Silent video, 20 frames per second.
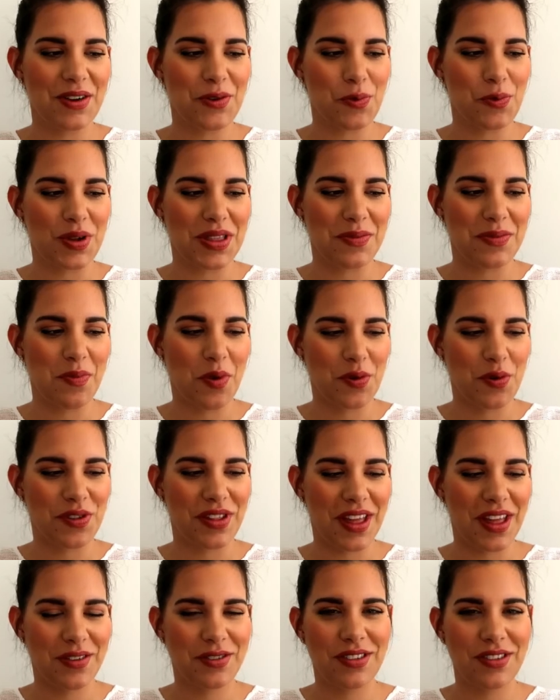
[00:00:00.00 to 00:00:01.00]
with the
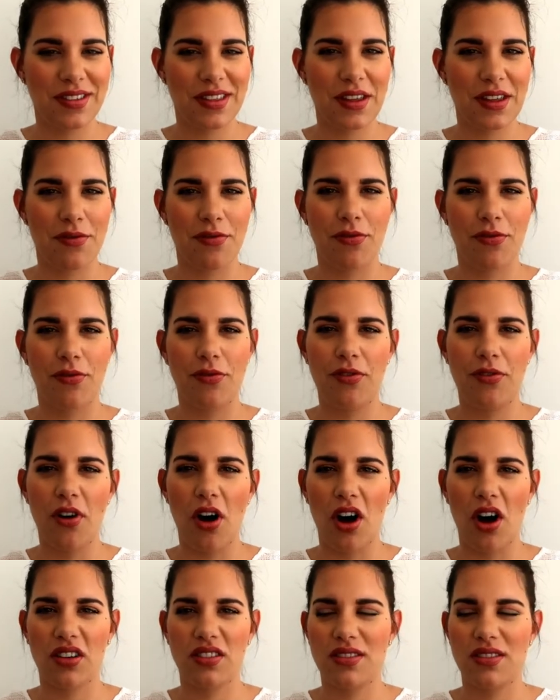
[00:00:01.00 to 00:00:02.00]
most, how to say,
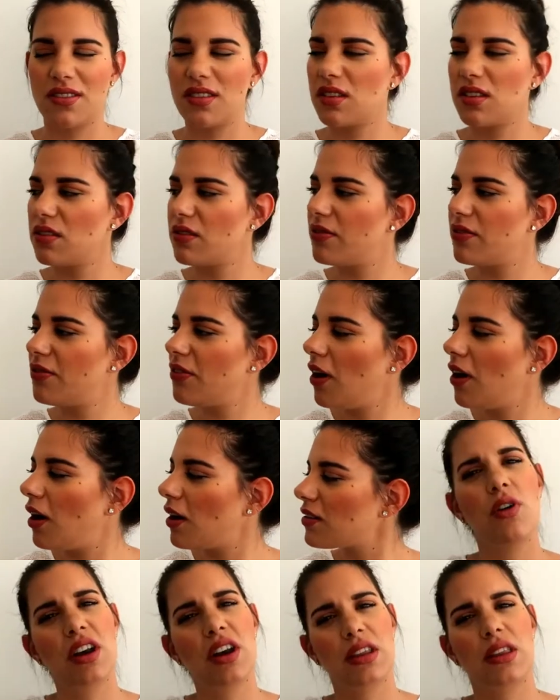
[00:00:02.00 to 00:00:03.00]
fucked
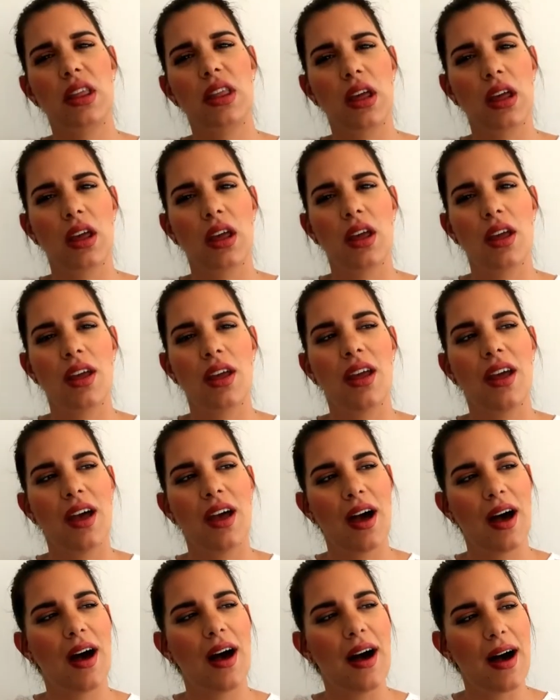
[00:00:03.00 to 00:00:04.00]
fuerte
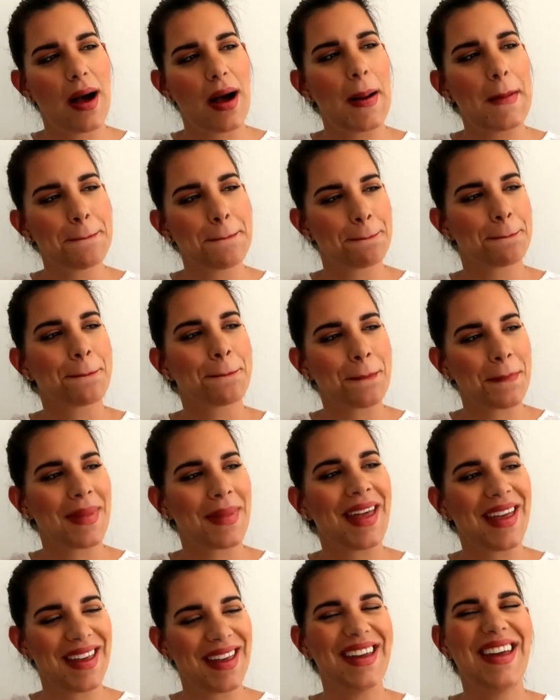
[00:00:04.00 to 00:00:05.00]
um,